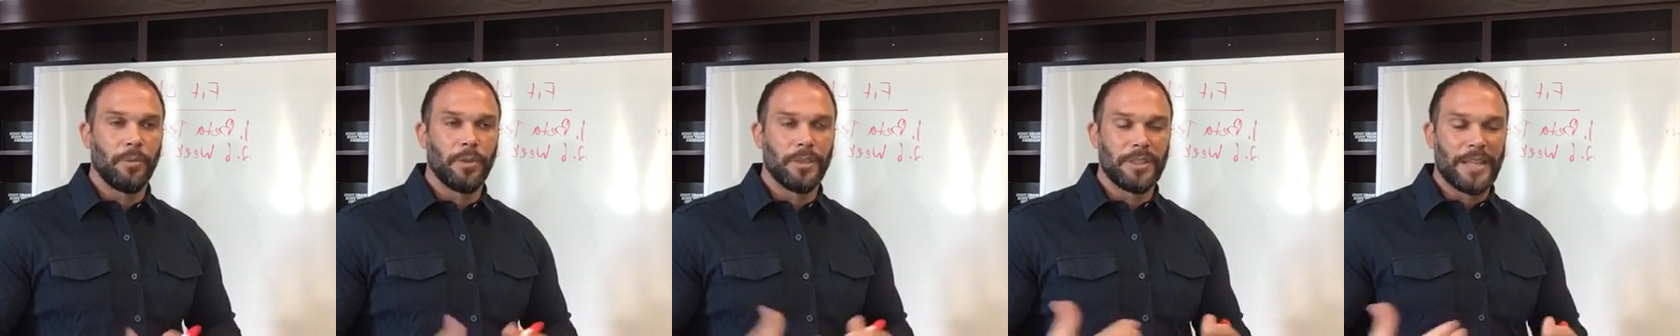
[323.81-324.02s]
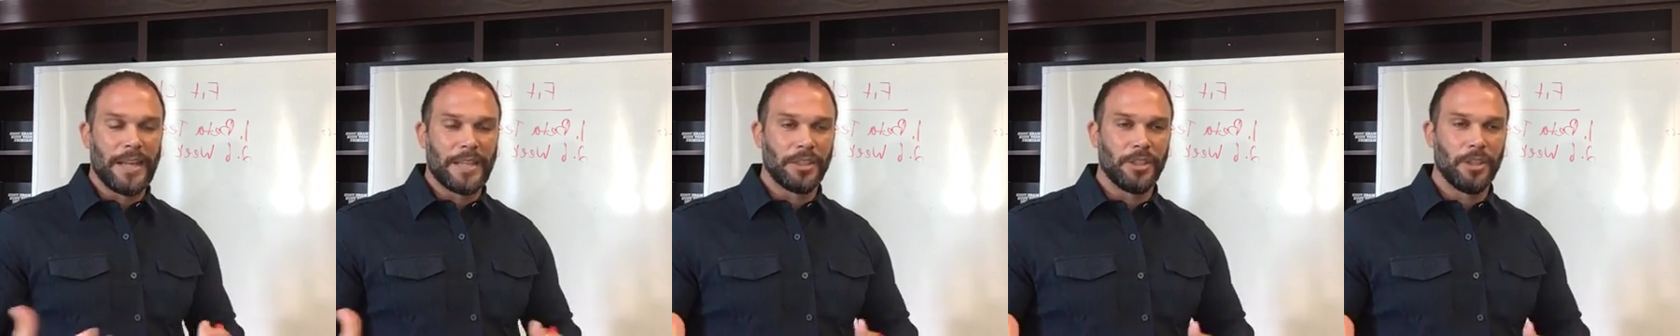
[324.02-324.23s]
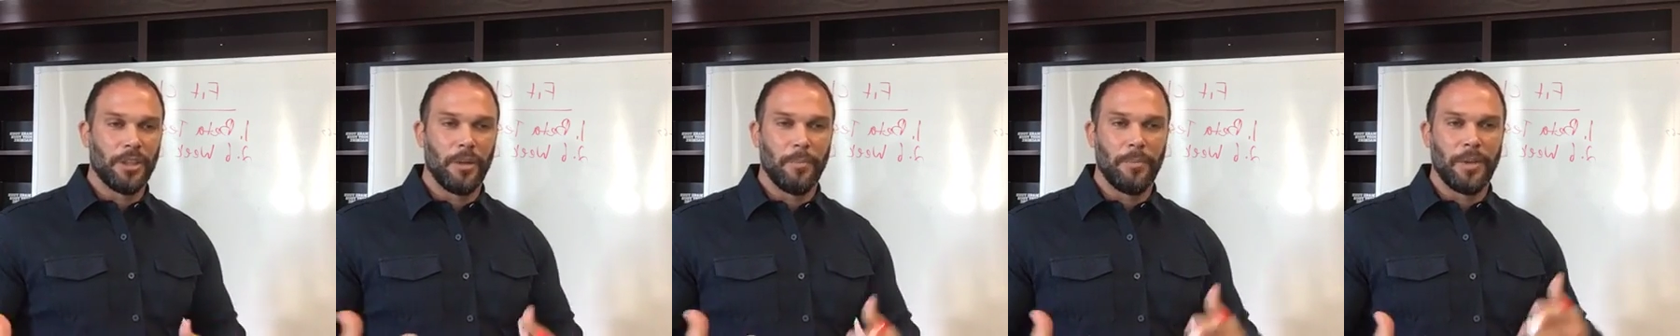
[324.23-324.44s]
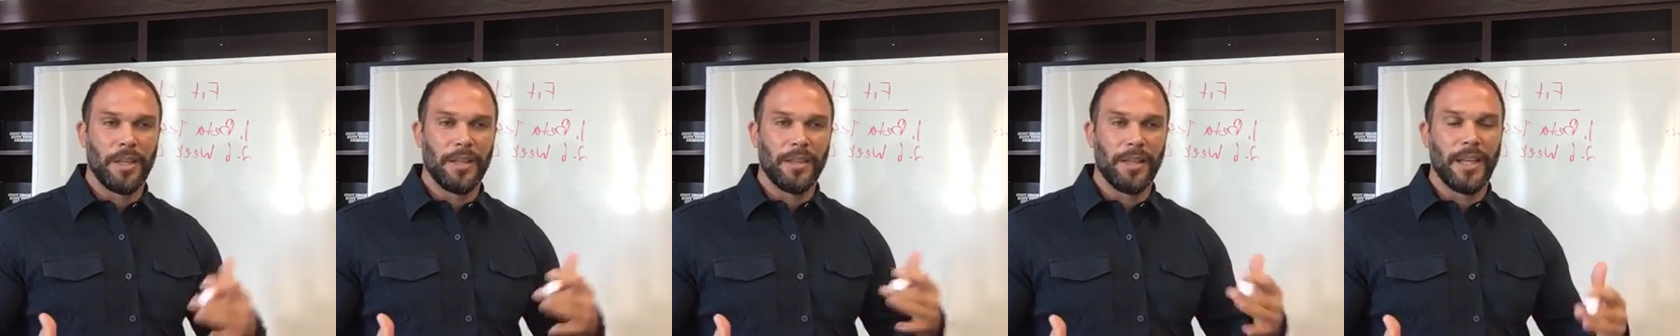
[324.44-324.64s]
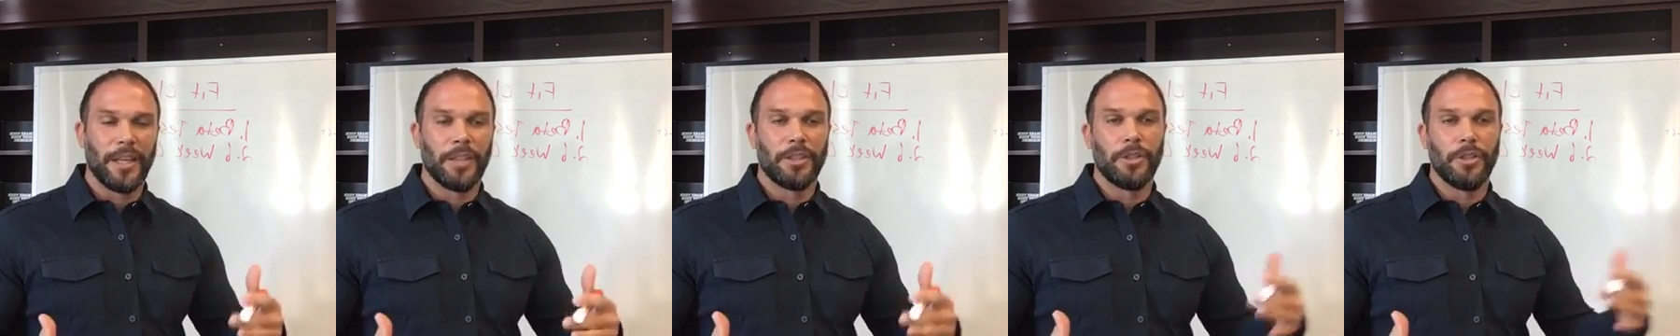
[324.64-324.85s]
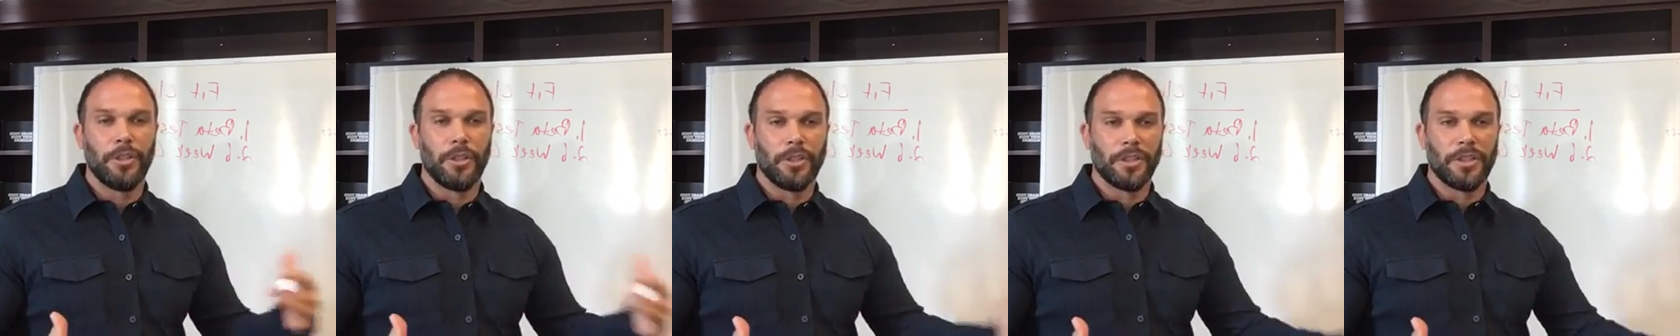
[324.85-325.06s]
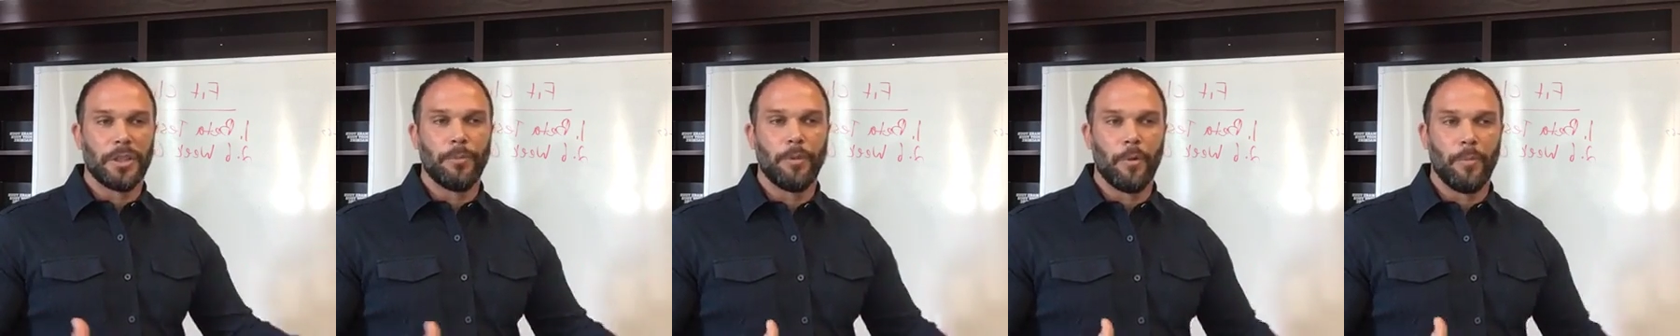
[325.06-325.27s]
What's actually going to be a link to
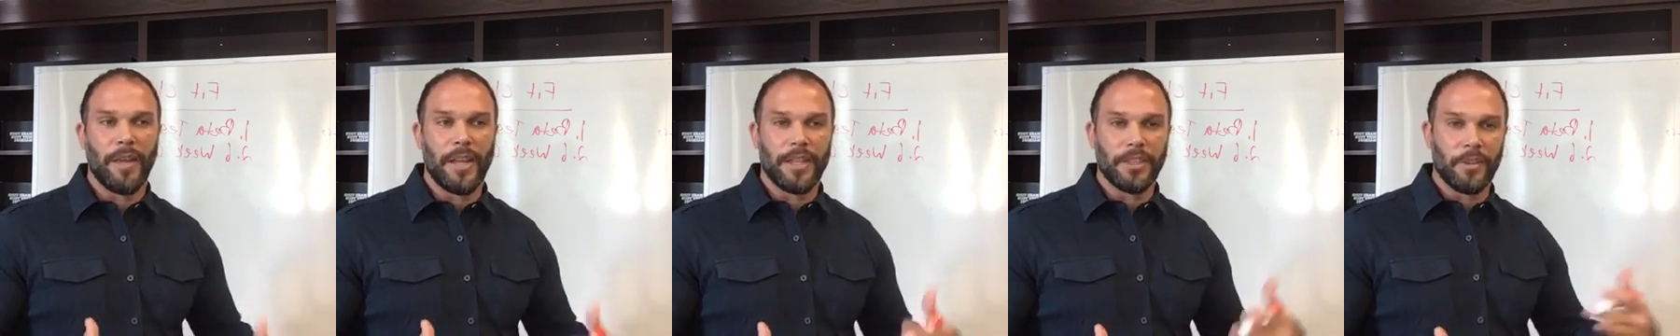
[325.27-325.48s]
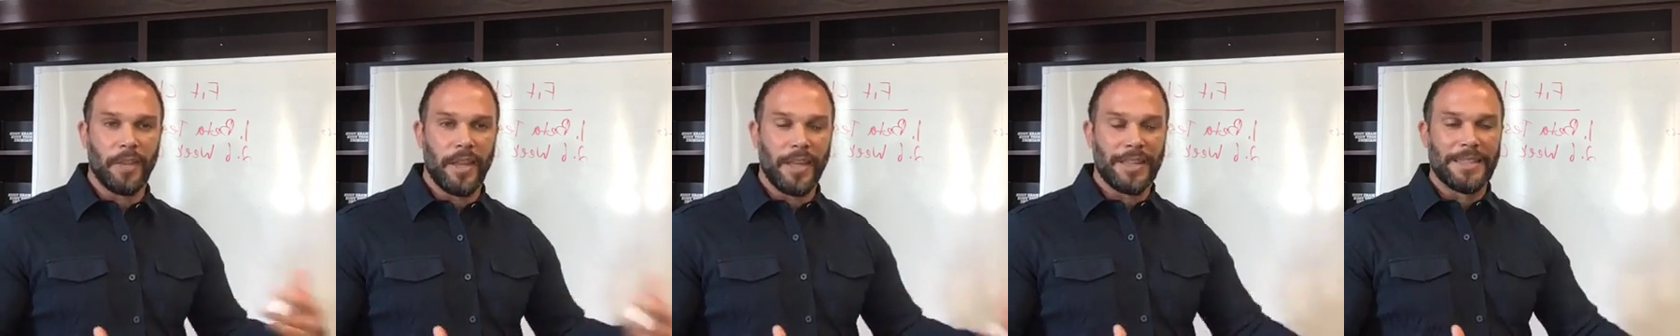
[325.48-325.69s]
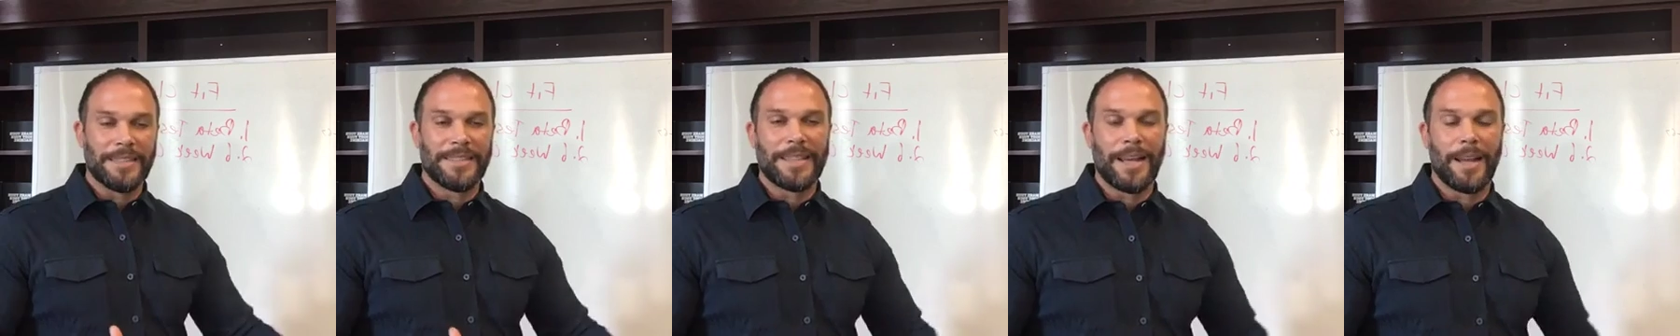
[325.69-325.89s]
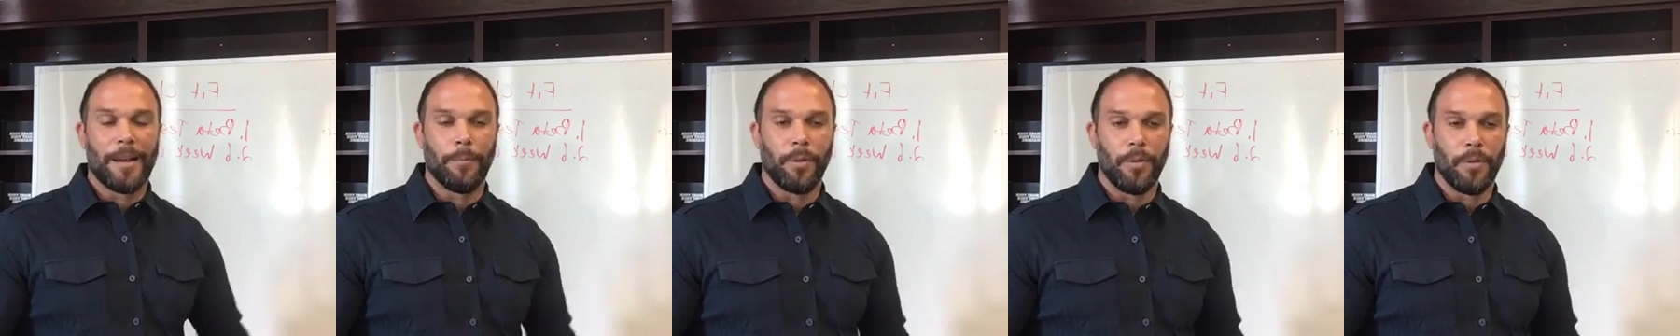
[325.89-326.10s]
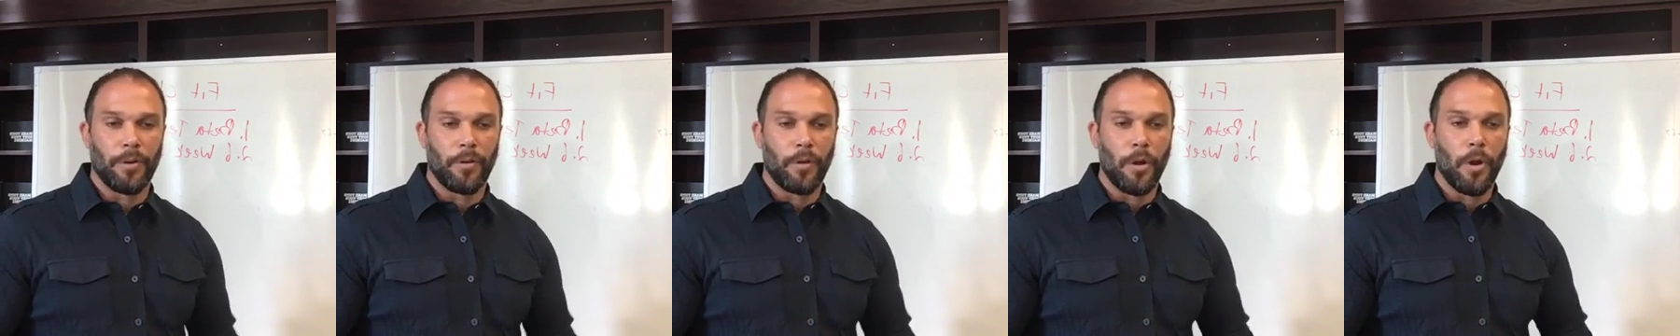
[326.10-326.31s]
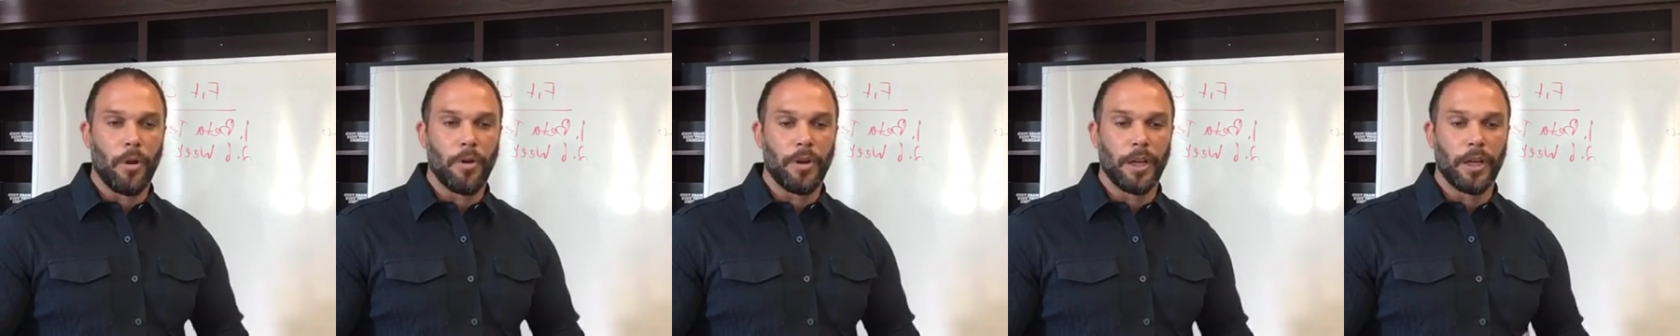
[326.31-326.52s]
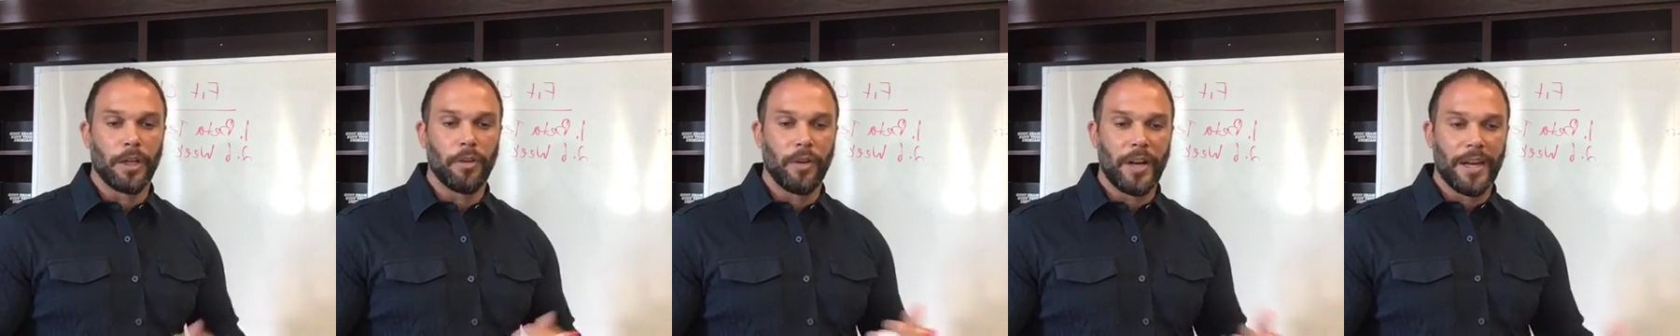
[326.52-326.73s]
your subdomain so they can sign up on their
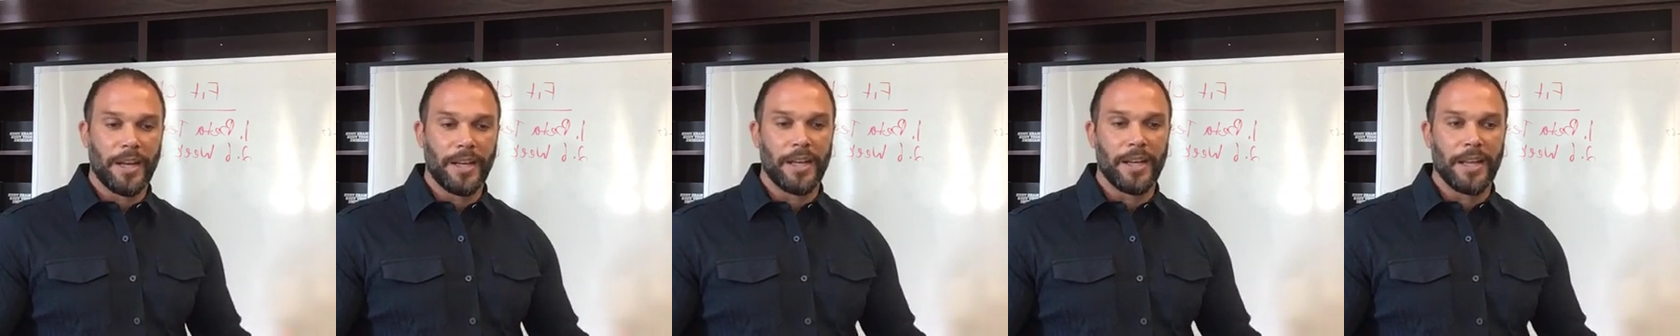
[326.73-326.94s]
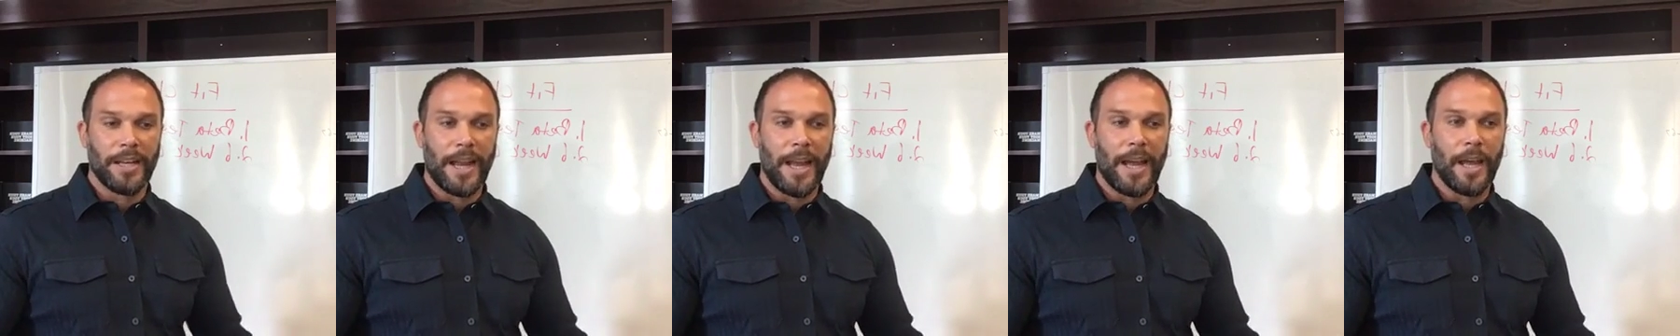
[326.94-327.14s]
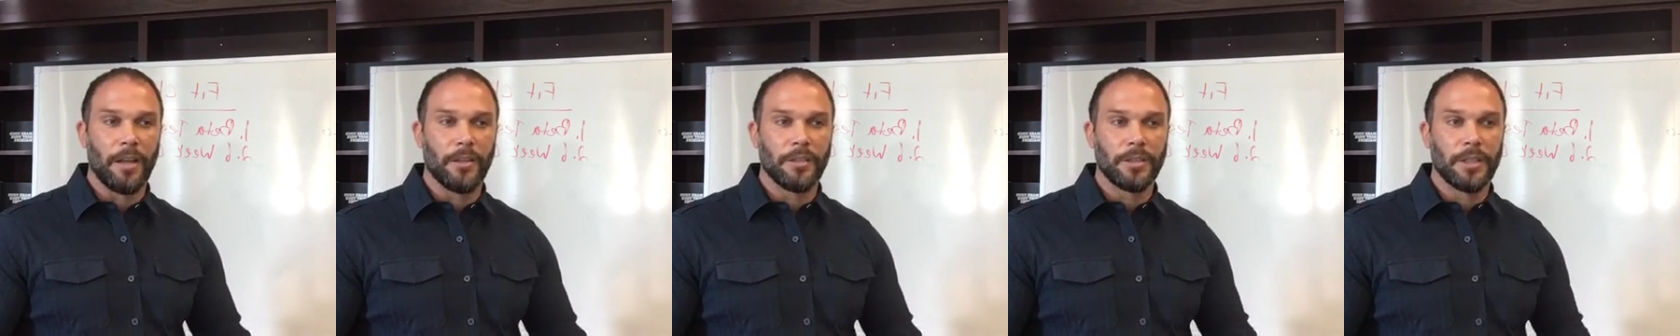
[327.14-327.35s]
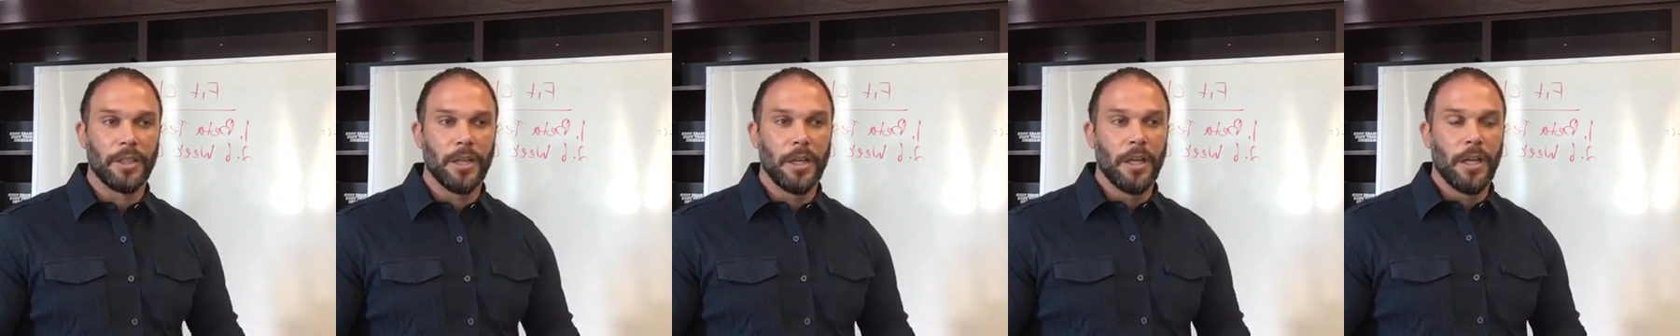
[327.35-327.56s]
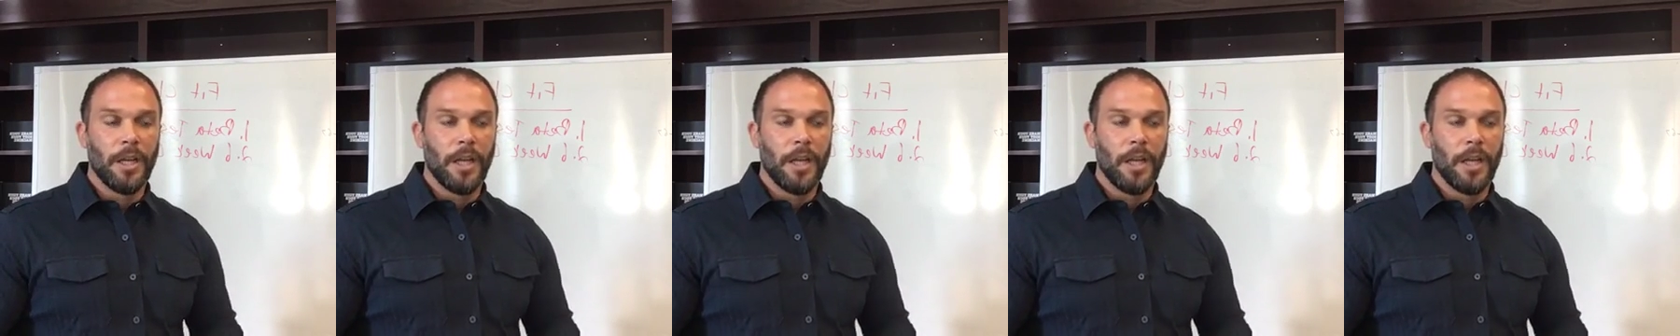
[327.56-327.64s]
own and create an account